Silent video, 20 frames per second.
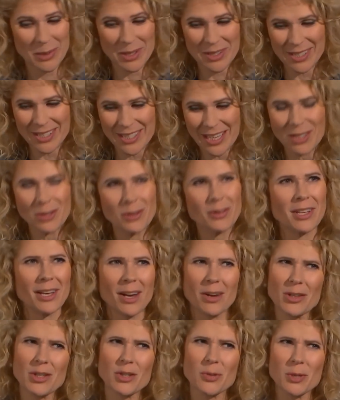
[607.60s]
Very ambitious. And do you
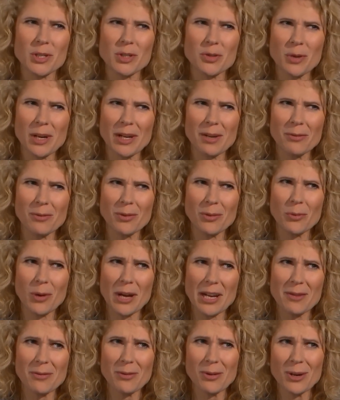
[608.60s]
think, are the Swiss ready